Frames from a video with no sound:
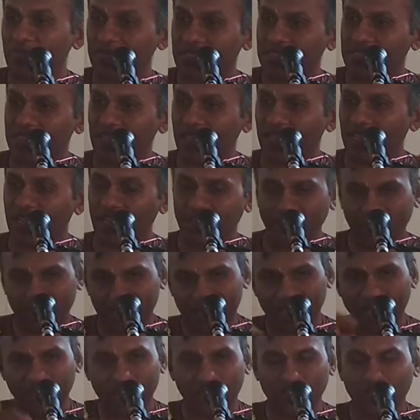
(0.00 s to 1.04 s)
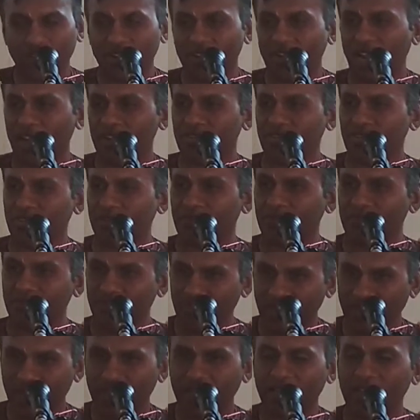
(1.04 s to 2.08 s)
be strict. Otherwise, change your ashram.
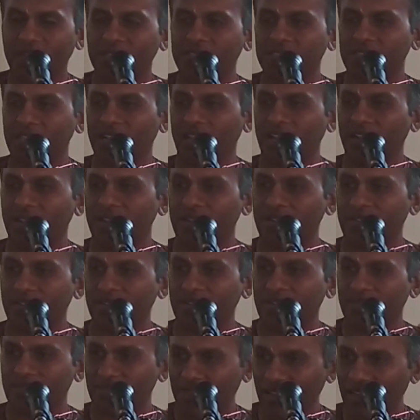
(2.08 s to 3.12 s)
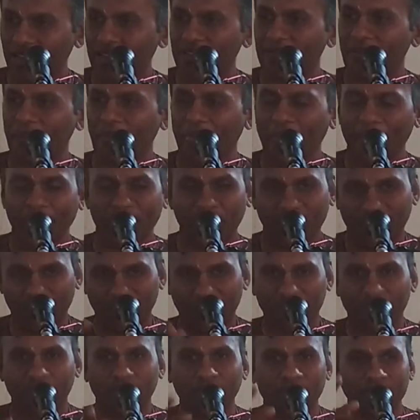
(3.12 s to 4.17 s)
Be a grahastha. Right? If
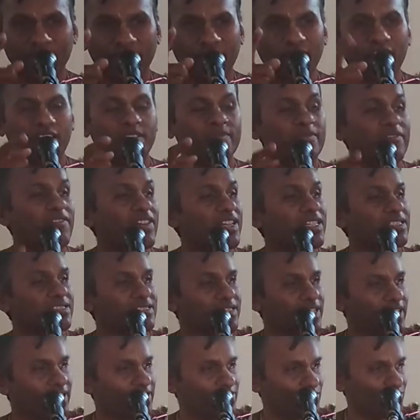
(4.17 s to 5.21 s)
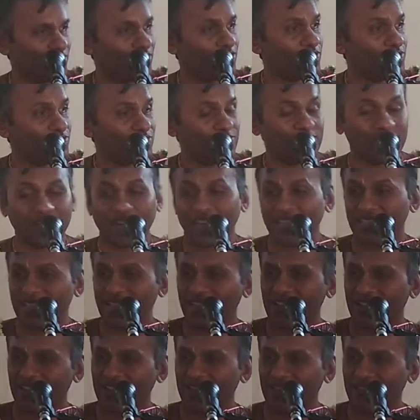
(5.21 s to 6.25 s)
you are a brahmachari, you have to be very strict. So he used to be like
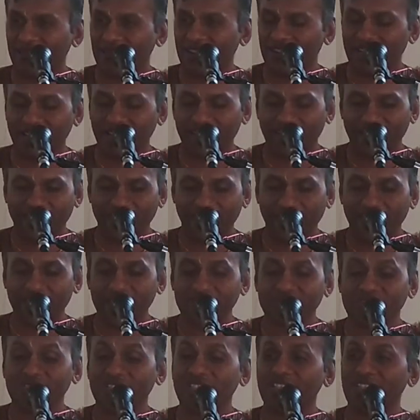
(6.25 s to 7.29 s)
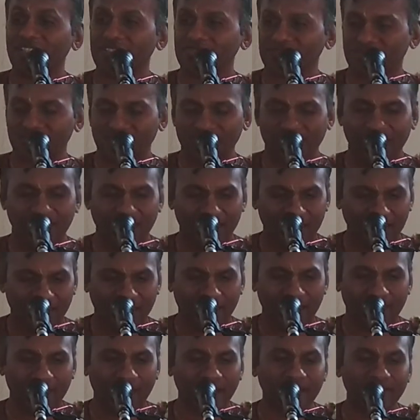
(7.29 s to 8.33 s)
that. Very, very serious
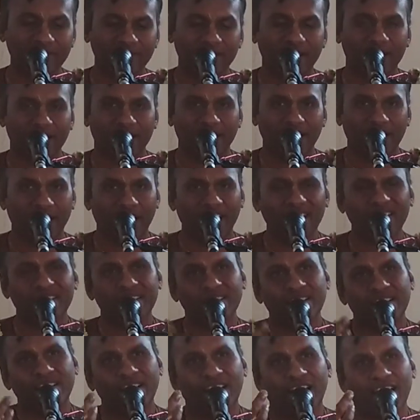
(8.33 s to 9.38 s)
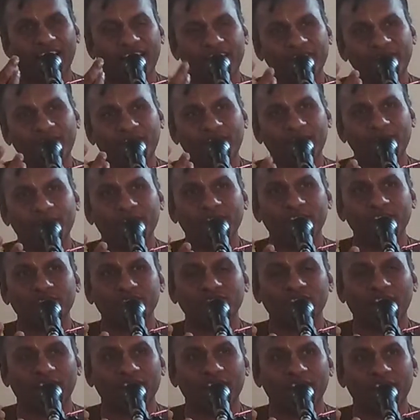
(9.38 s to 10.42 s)
mindset. And invariably he
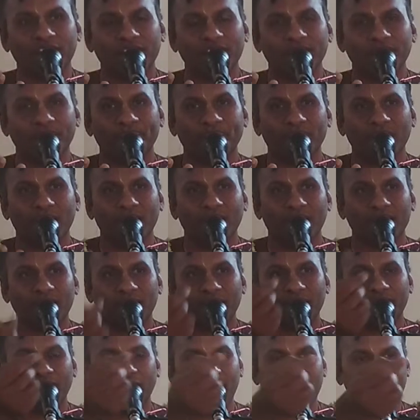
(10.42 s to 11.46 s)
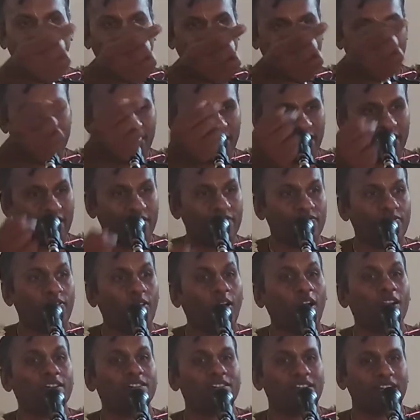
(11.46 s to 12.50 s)
used to actually find some kind of
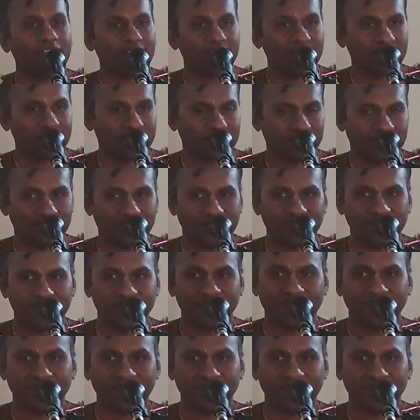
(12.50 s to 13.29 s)
fault like this